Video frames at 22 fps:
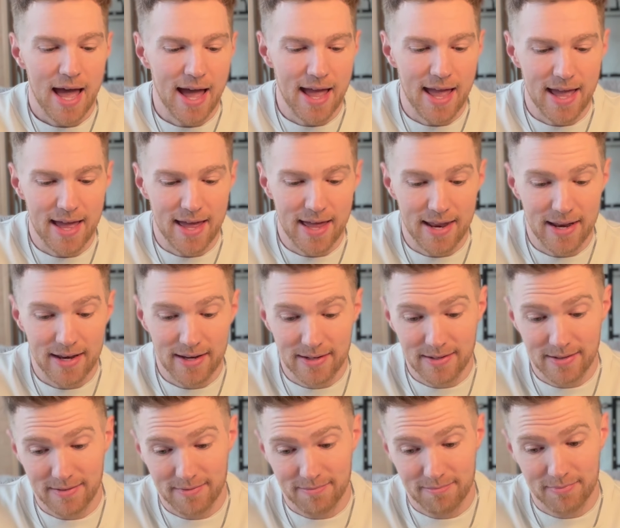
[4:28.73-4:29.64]

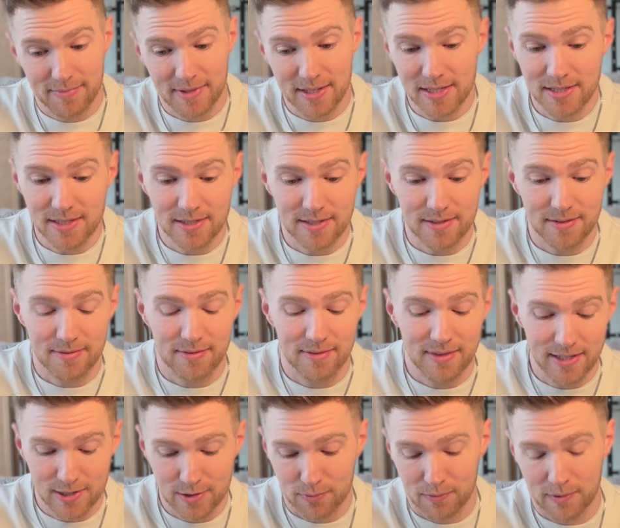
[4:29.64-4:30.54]
and this
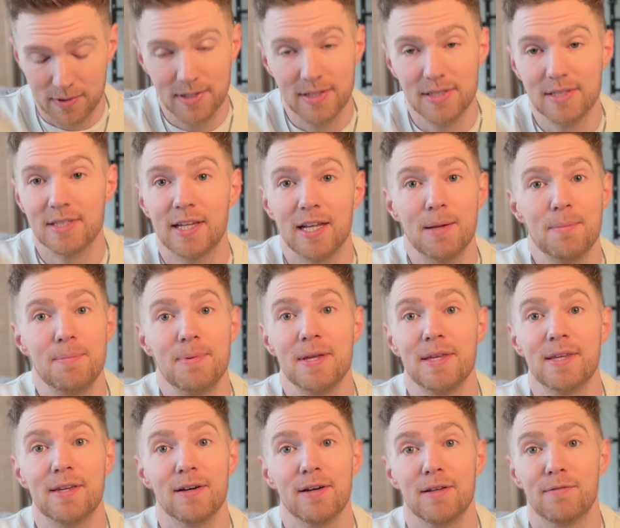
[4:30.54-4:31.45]
one is going to
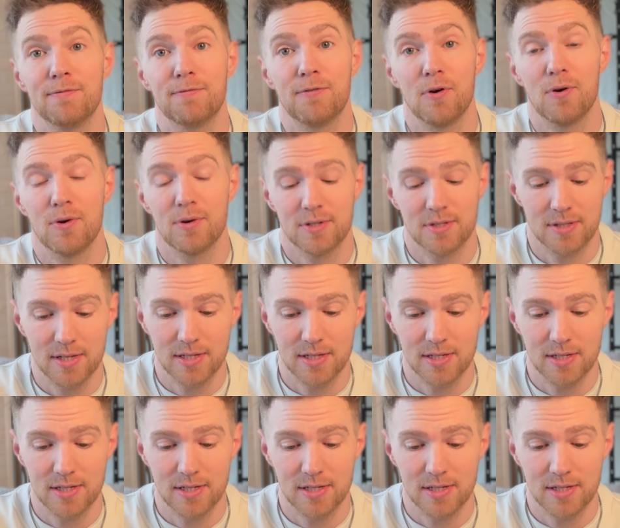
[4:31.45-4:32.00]
be good, folks.